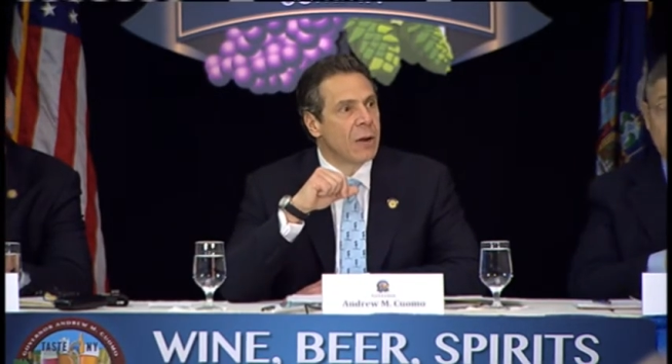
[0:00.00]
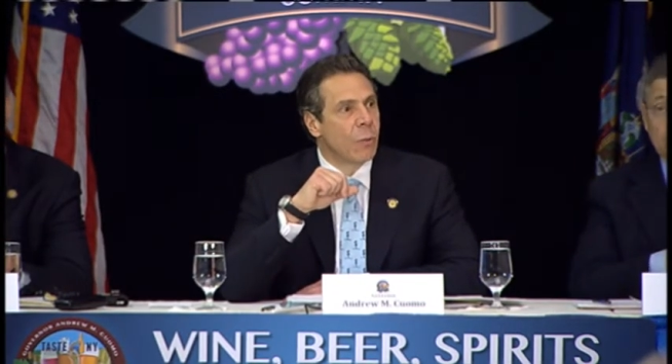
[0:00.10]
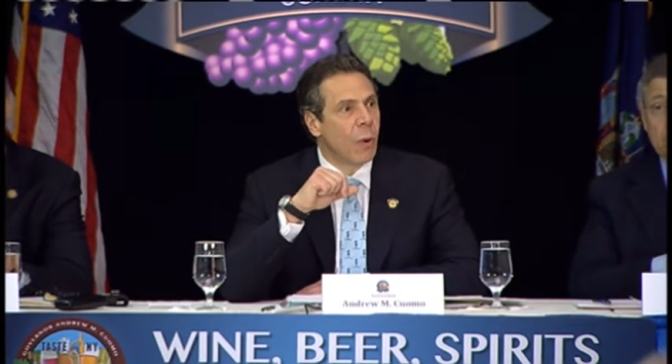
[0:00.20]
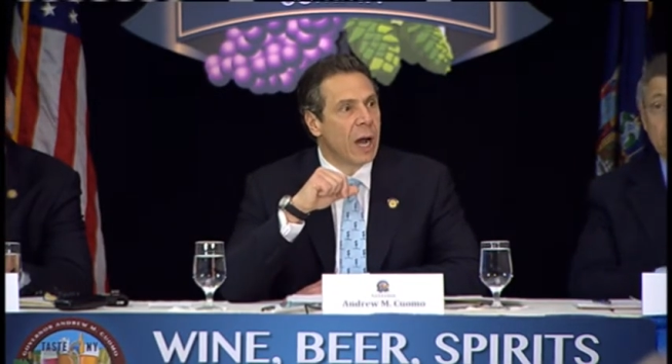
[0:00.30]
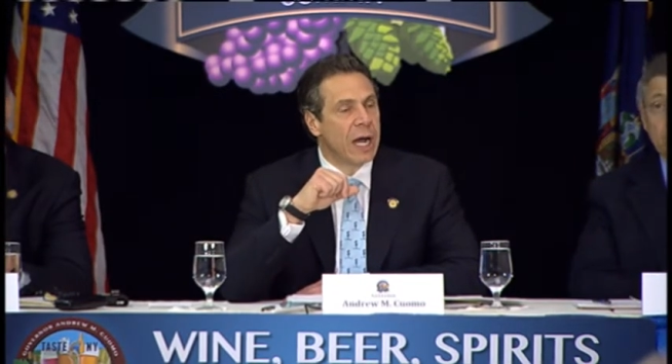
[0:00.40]

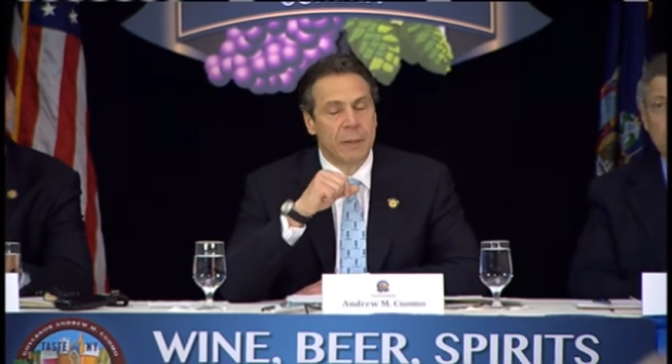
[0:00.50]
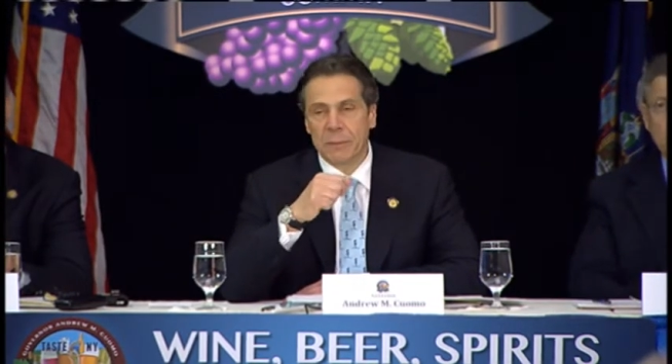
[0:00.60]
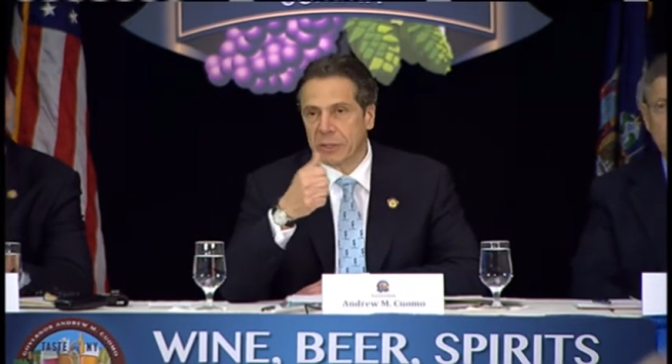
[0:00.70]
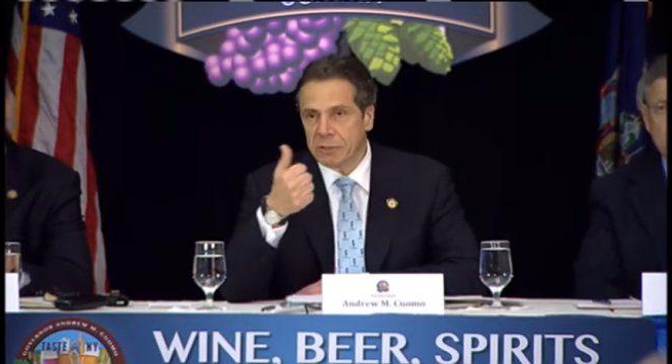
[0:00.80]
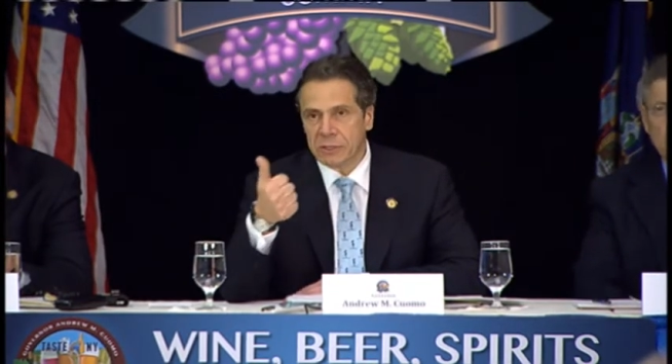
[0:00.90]
Why?
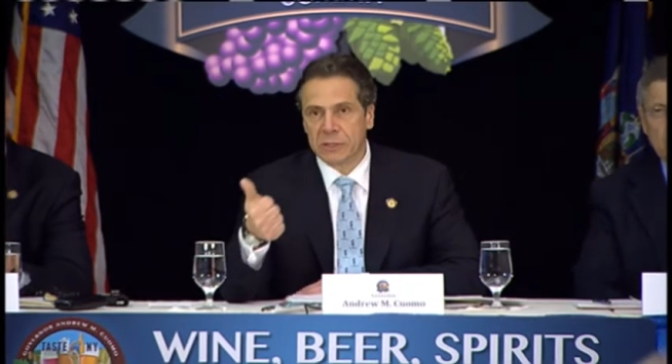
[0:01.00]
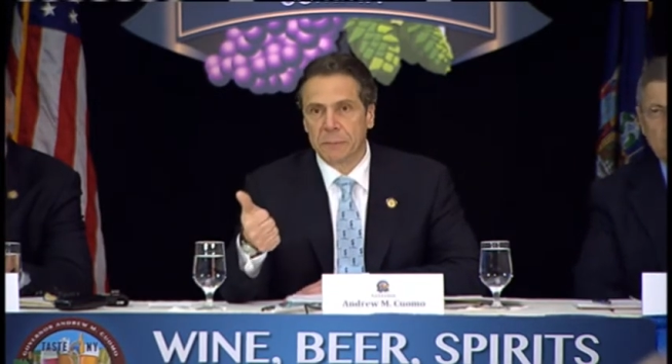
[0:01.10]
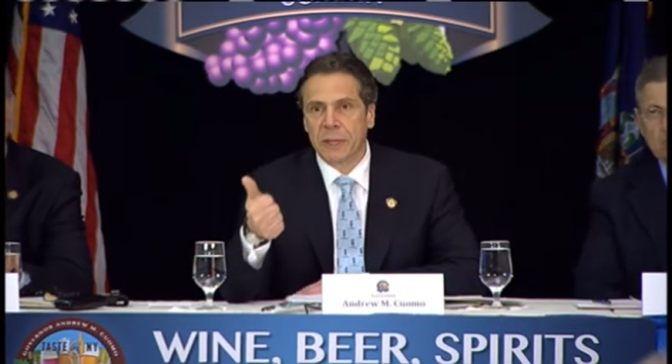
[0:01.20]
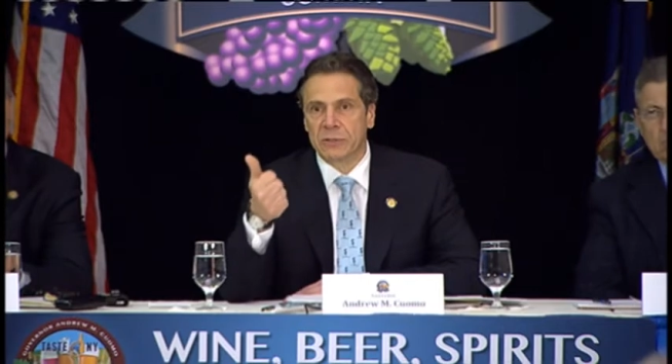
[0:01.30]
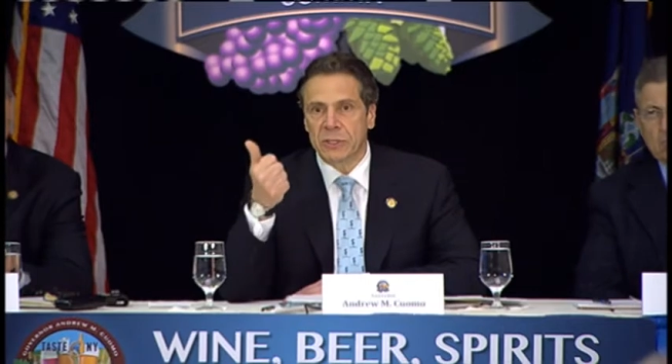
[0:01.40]
Because it's
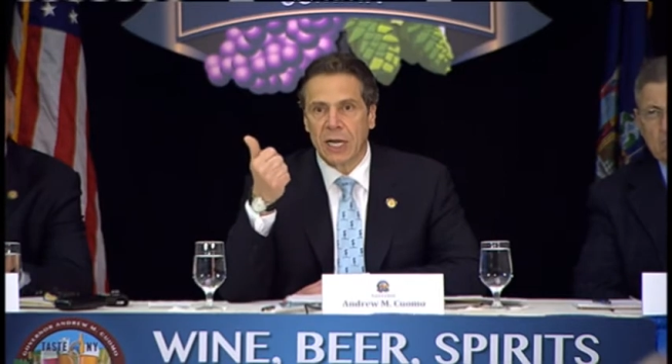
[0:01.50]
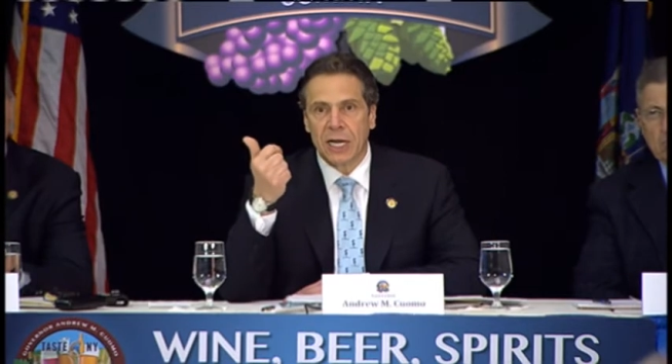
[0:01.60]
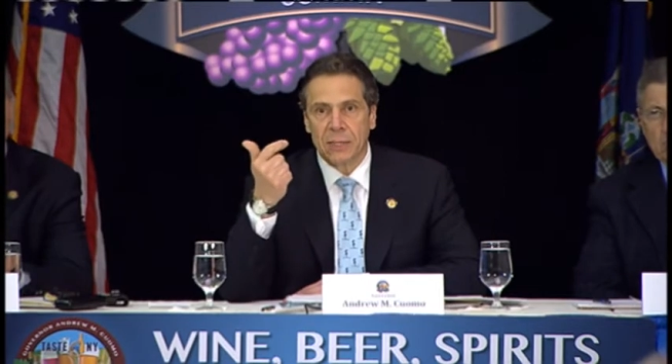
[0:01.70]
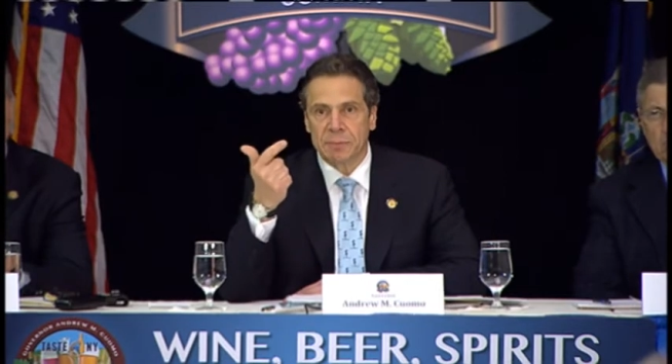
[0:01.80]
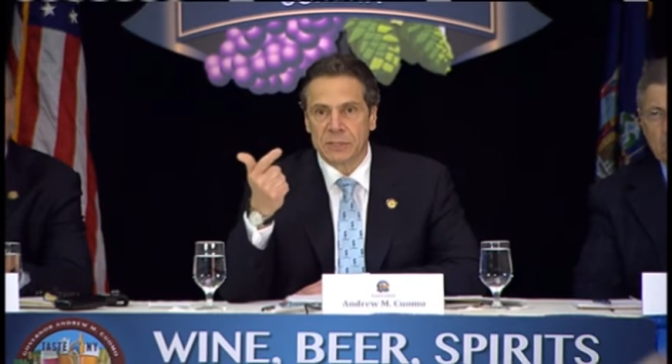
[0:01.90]
about
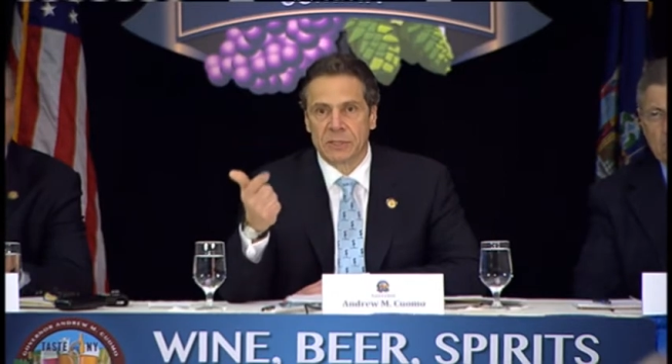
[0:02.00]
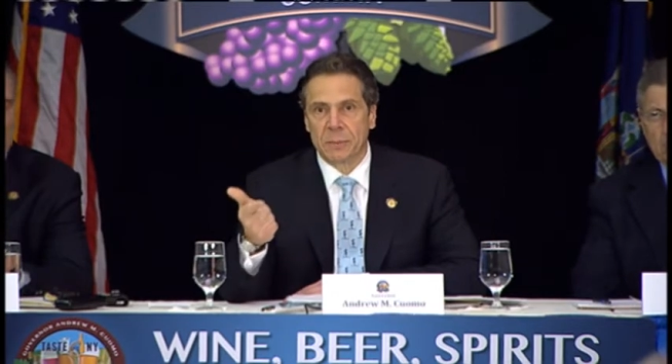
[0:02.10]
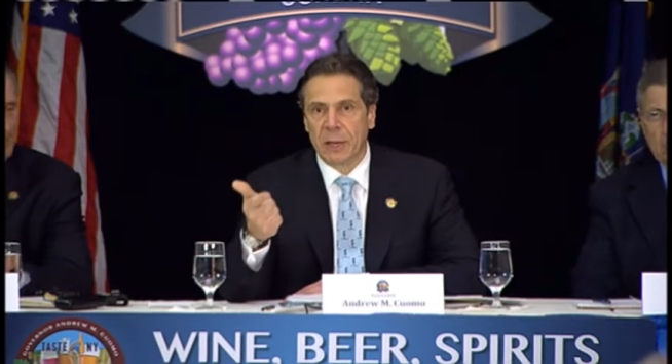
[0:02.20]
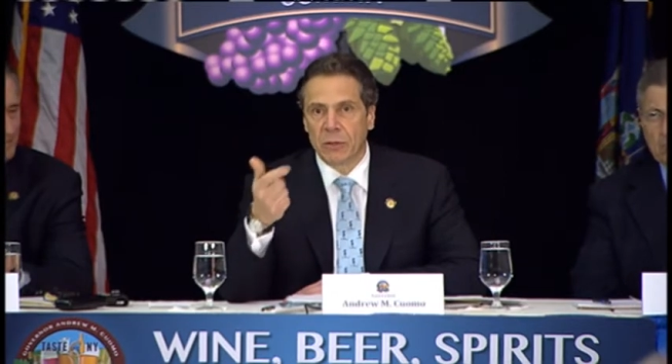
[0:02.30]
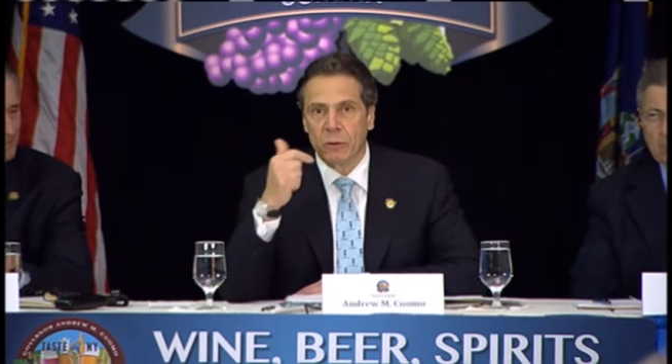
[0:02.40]
jobs, it's
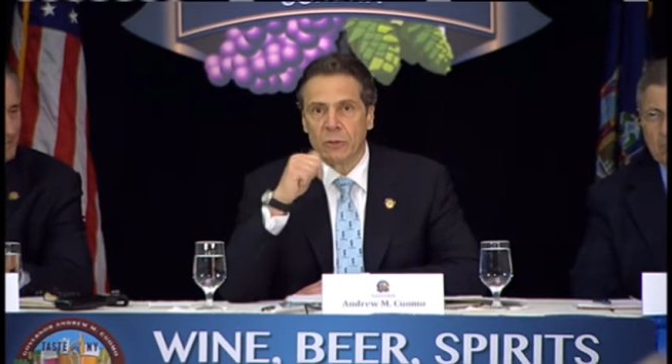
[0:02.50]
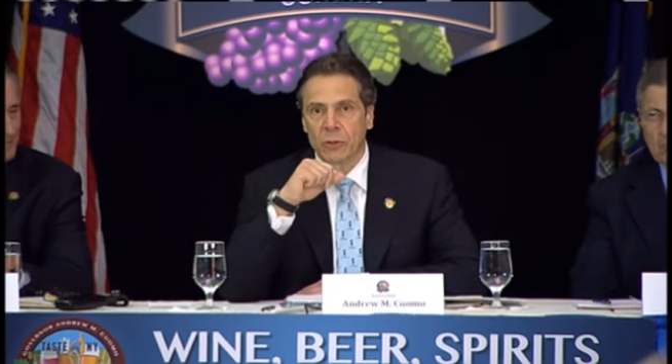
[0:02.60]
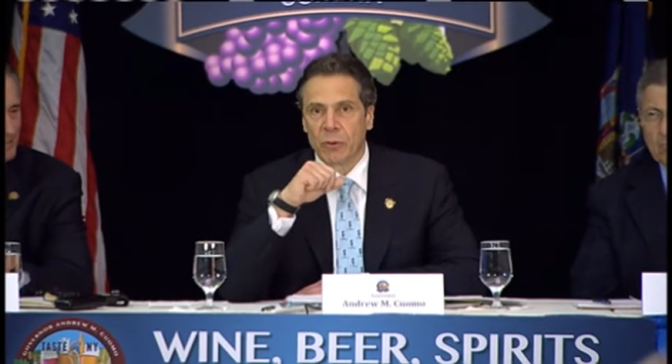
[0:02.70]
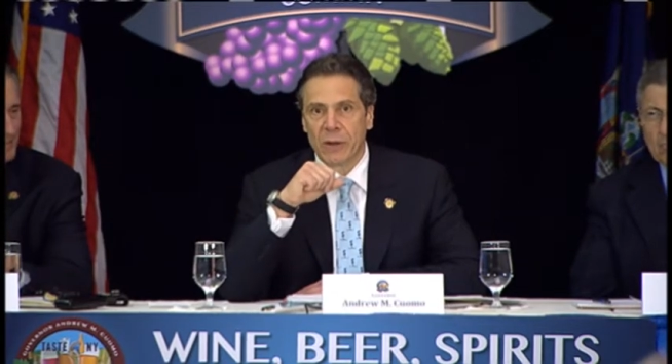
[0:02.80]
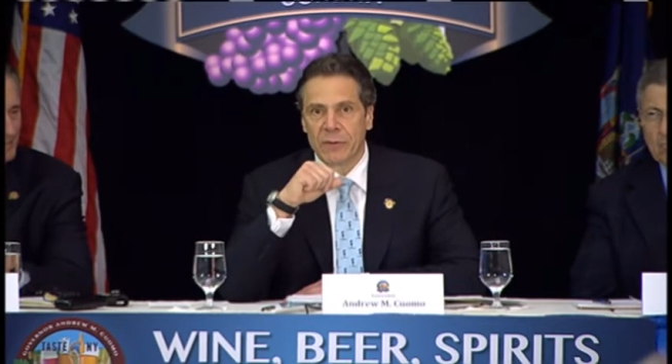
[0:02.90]
about local
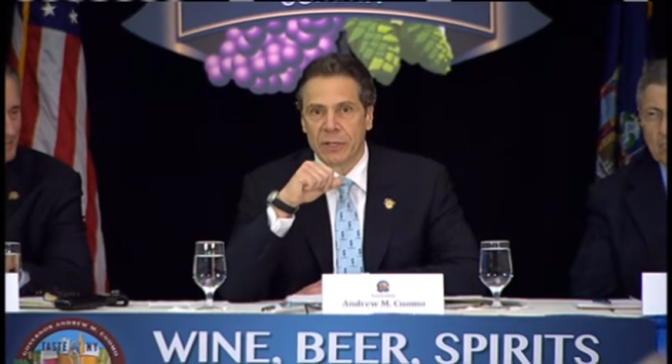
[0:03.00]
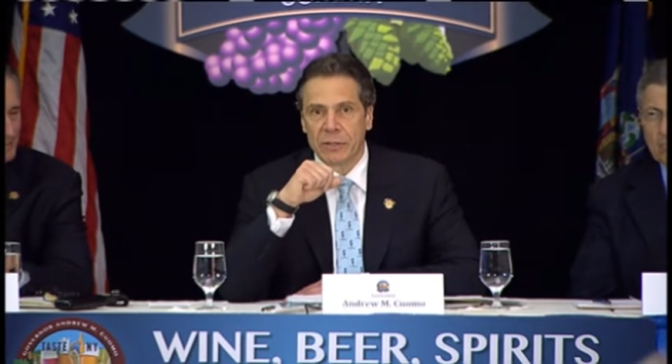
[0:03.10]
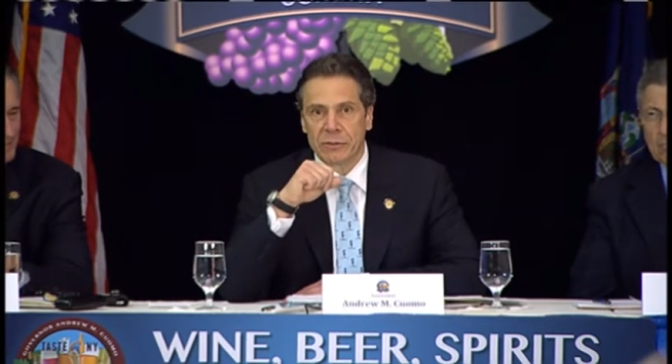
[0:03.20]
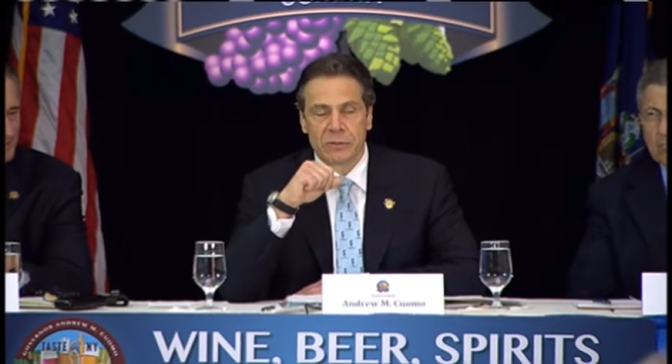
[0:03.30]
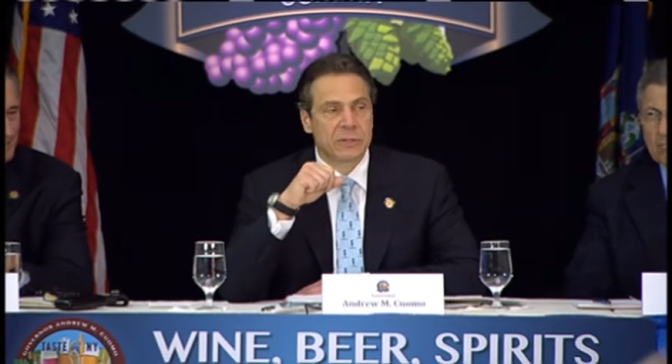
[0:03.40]
revenues,